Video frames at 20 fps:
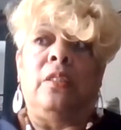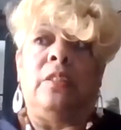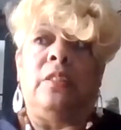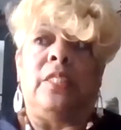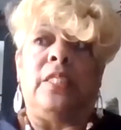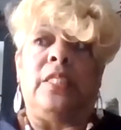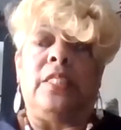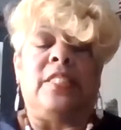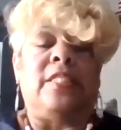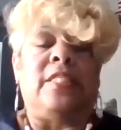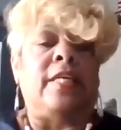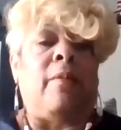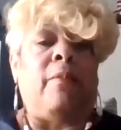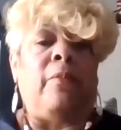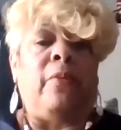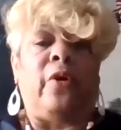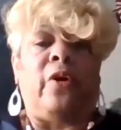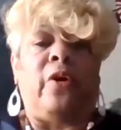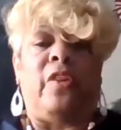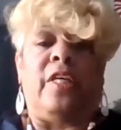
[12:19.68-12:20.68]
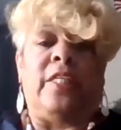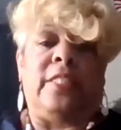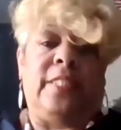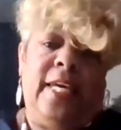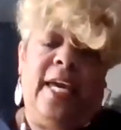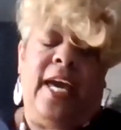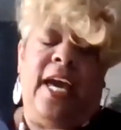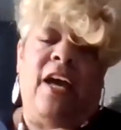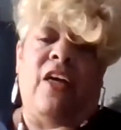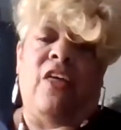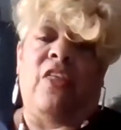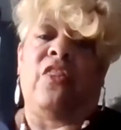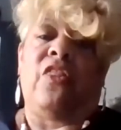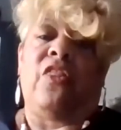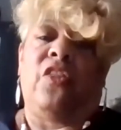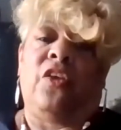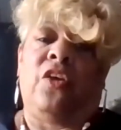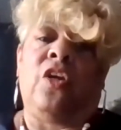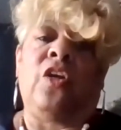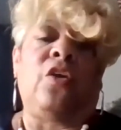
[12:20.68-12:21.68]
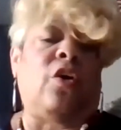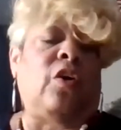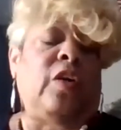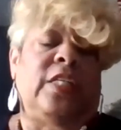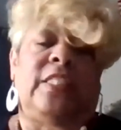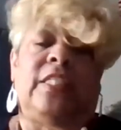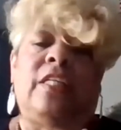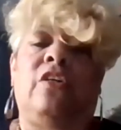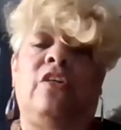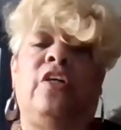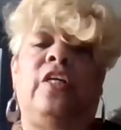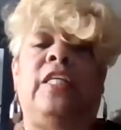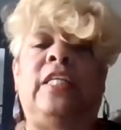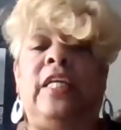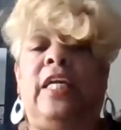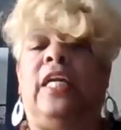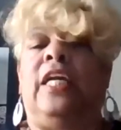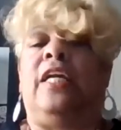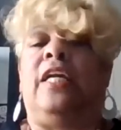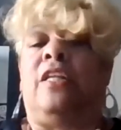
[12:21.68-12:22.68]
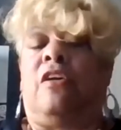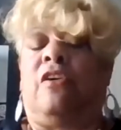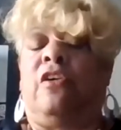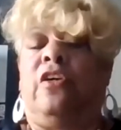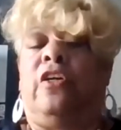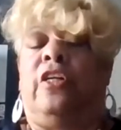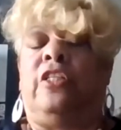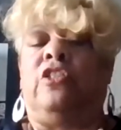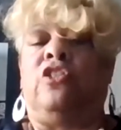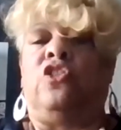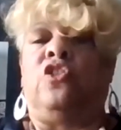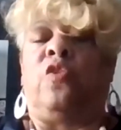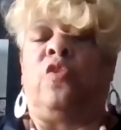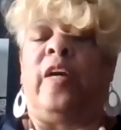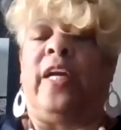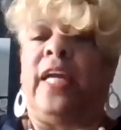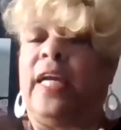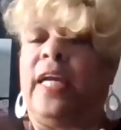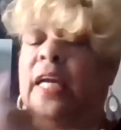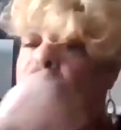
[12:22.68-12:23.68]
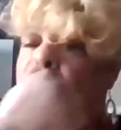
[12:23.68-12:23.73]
December the 10th, because I couldn't eat and I couldn't drink.